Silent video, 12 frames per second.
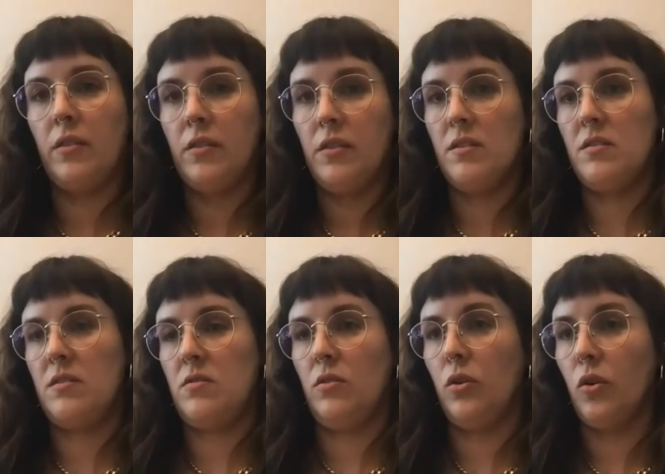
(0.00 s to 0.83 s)

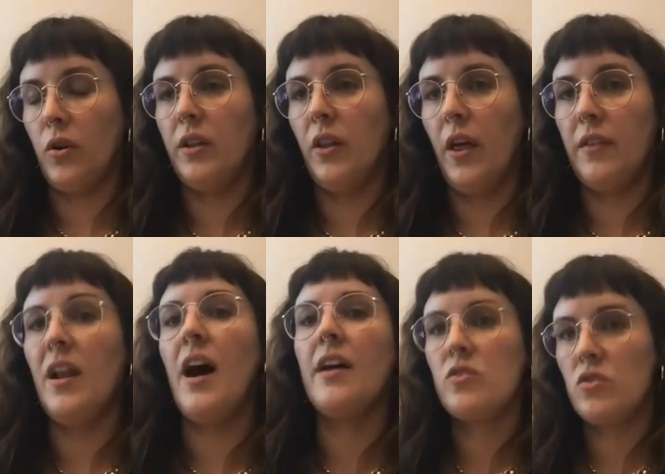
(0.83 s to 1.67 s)
this learning,
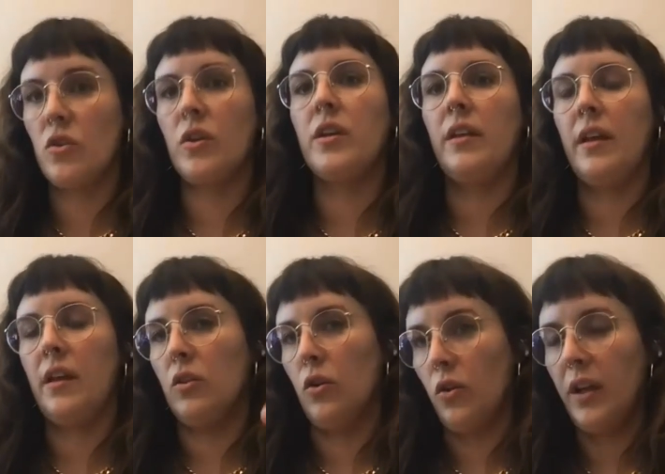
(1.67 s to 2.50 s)

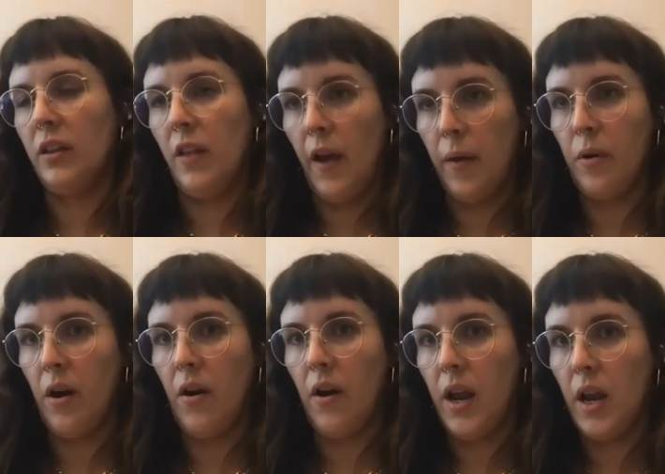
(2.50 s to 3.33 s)
non-circulating learning
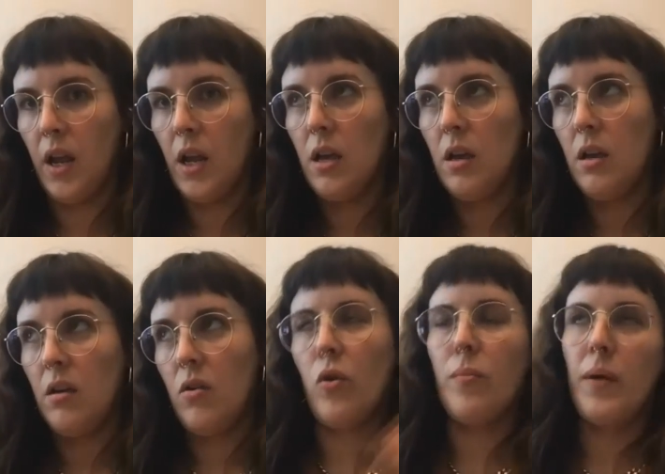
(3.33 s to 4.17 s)
library,
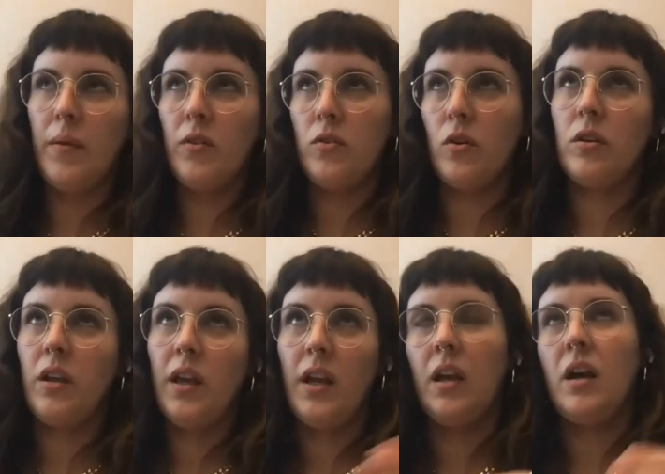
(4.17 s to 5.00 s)
or maybe
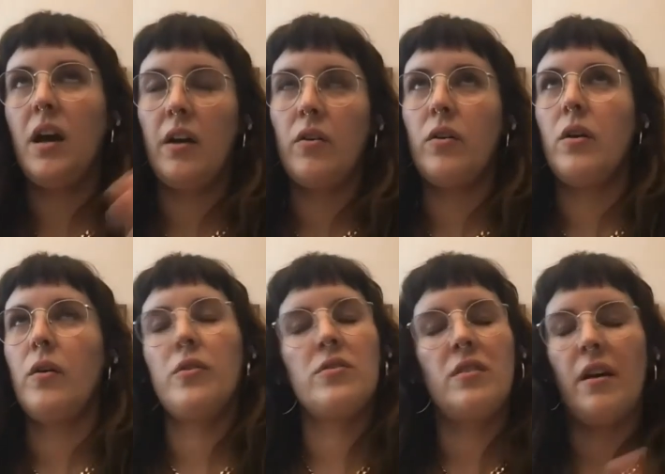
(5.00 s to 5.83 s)
circulating. I don't know.
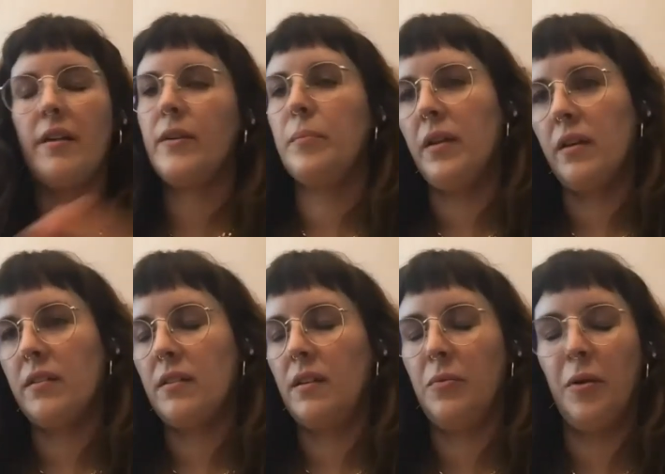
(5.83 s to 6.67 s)
There's a lot of
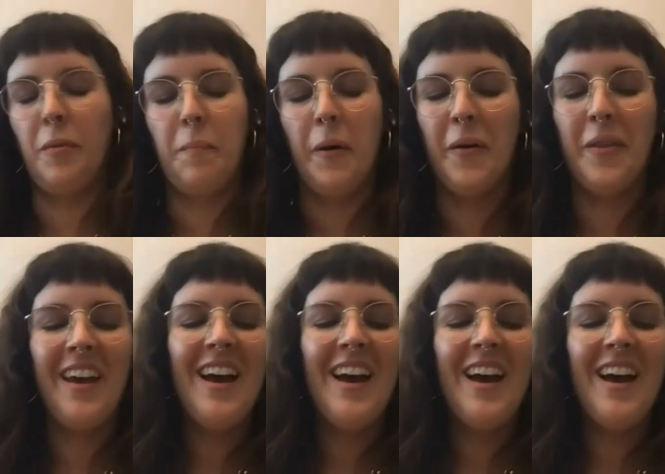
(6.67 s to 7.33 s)
complexities with both.